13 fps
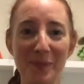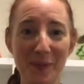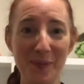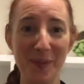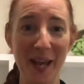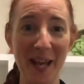
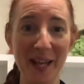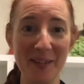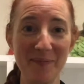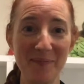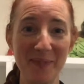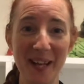Okay,
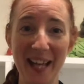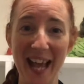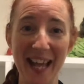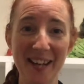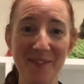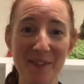
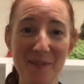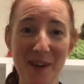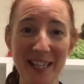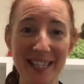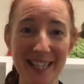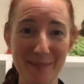again,
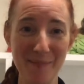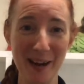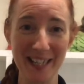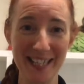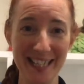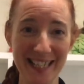rewind it to
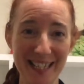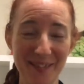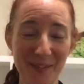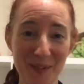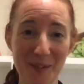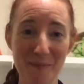practice
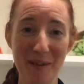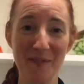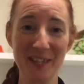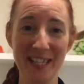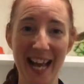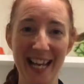if it was a bit of
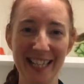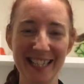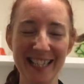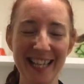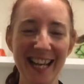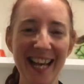a challenge.